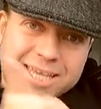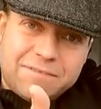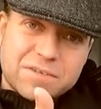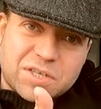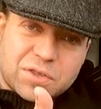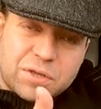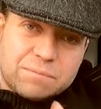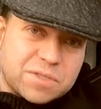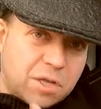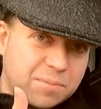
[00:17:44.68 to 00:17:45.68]
Give us a
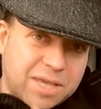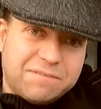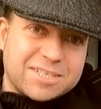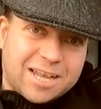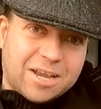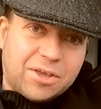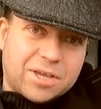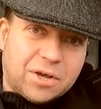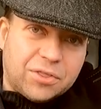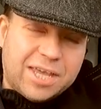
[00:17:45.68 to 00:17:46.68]
thumbs up, give us a
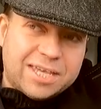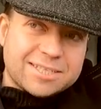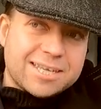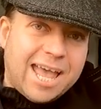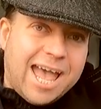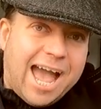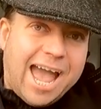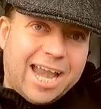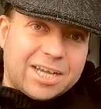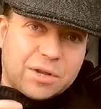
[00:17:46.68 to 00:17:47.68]
like on this.
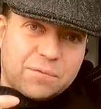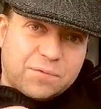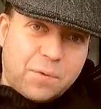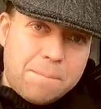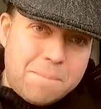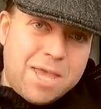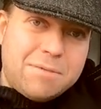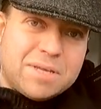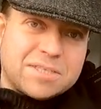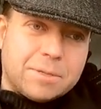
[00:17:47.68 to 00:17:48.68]
And from
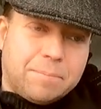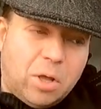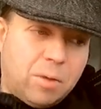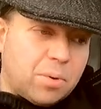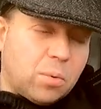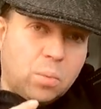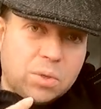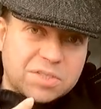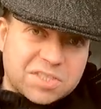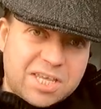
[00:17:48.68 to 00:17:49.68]
me, Mr. Bob,
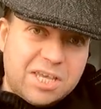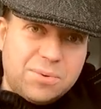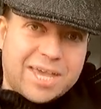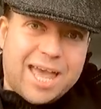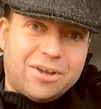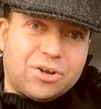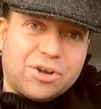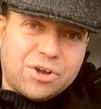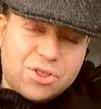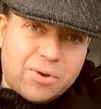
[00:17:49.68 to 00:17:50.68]
we'll see you again
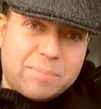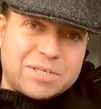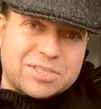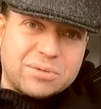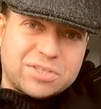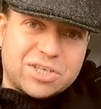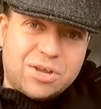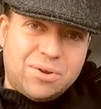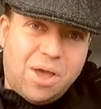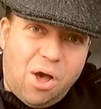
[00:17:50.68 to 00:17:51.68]
on another episode
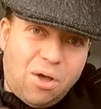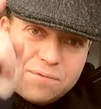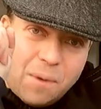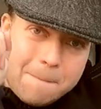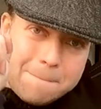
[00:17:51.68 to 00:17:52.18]
soon of